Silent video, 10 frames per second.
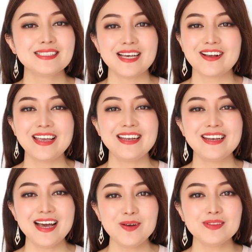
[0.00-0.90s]
Okay,
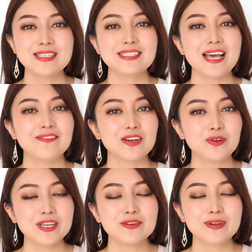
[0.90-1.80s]
now let's have a
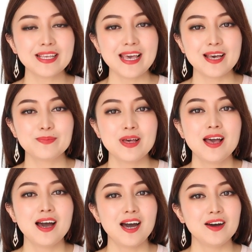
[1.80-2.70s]
quick recap
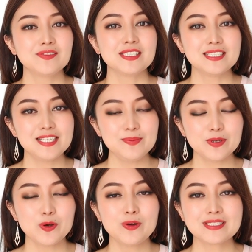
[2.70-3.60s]
of the
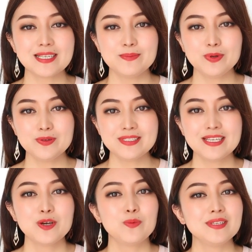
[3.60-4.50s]
typical examples
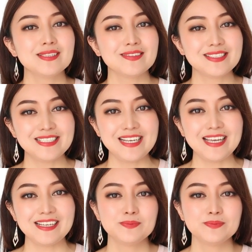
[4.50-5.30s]
we saw today.